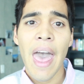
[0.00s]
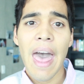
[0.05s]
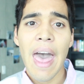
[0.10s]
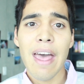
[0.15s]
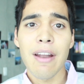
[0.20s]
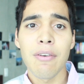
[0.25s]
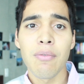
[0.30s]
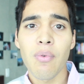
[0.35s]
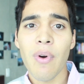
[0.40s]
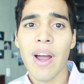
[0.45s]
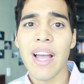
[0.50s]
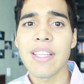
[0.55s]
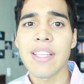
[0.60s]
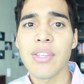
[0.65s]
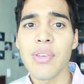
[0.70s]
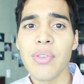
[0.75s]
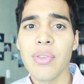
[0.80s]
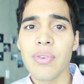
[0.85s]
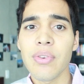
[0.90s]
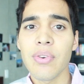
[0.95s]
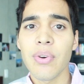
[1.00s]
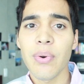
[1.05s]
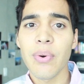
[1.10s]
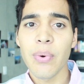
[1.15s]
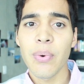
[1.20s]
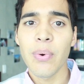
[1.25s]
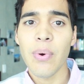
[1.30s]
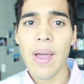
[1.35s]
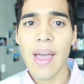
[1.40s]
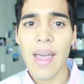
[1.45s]
and write you
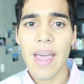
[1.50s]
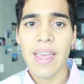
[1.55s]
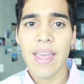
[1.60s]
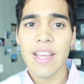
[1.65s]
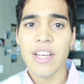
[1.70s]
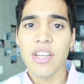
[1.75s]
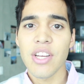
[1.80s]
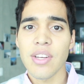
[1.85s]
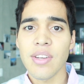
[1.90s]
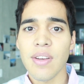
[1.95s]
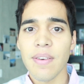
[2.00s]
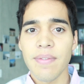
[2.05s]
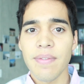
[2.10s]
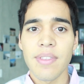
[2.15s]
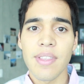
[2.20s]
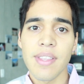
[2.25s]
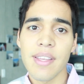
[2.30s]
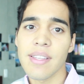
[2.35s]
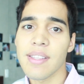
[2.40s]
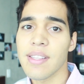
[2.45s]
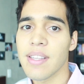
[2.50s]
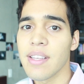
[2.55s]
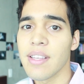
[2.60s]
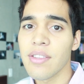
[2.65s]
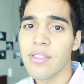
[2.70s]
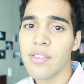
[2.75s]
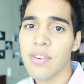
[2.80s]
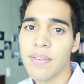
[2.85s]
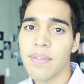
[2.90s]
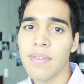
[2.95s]
through each of this
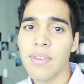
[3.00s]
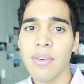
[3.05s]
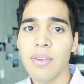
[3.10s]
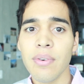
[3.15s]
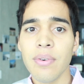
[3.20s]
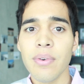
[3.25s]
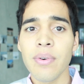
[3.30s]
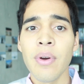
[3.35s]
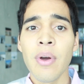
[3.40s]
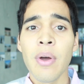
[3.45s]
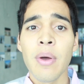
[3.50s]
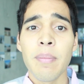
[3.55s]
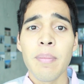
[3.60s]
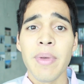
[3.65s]
interview